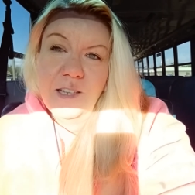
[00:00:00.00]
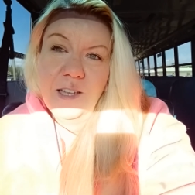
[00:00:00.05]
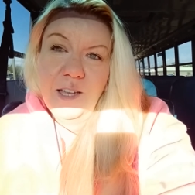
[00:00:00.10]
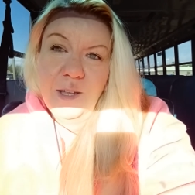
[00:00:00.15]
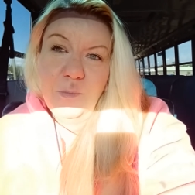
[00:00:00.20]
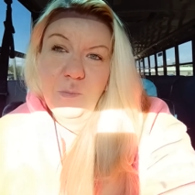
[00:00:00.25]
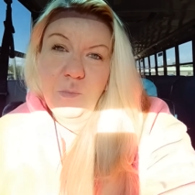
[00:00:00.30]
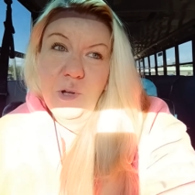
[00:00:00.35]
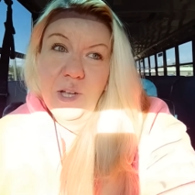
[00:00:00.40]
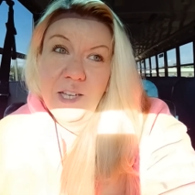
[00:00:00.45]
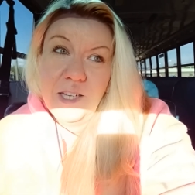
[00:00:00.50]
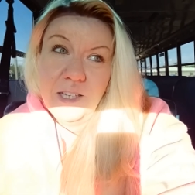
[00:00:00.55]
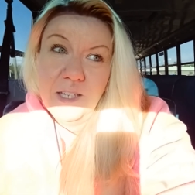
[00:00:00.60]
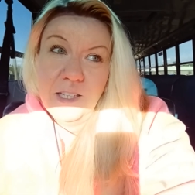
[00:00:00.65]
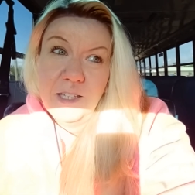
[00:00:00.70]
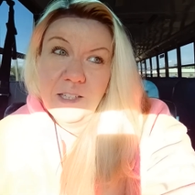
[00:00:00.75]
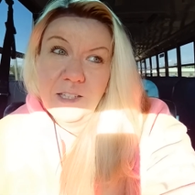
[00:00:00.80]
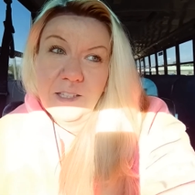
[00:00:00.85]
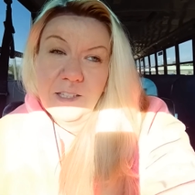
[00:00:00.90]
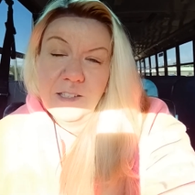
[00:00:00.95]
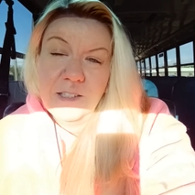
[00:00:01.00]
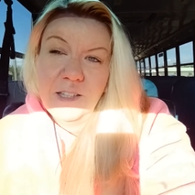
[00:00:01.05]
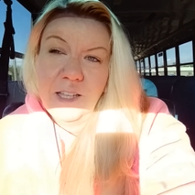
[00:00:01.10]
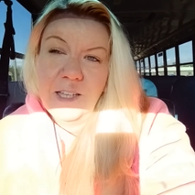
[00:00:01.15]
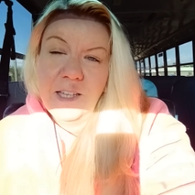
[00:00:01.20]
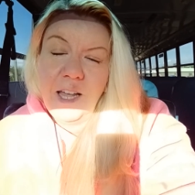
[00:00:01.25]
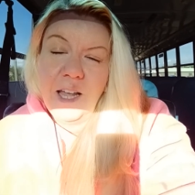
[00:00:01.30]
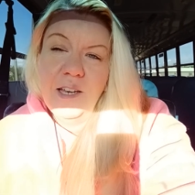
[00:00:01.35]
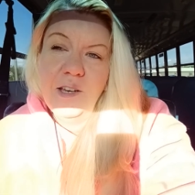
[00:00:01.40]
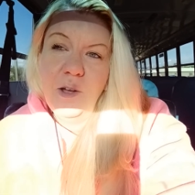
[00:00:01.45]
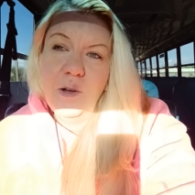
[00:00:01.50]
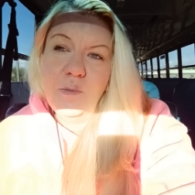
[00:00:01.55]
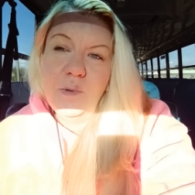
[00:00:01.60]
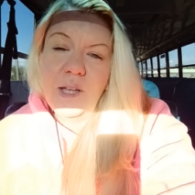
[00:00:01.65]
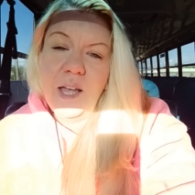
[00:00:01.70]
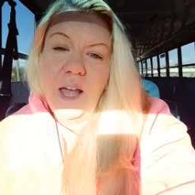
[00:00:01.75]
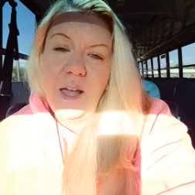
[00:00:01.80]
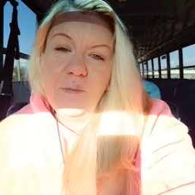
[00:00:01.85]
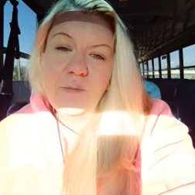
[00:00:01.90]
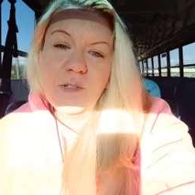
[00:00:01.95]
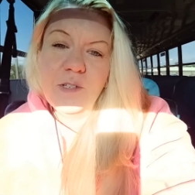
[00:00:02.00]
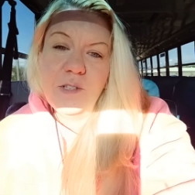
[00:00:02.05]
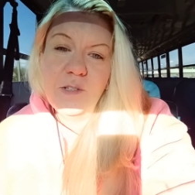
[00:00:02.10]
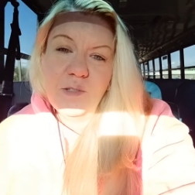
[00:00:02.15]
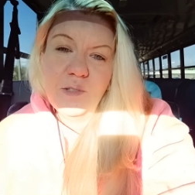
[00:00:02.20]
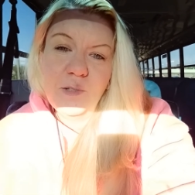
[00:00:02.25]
I'm waiting. Like, I know we have to do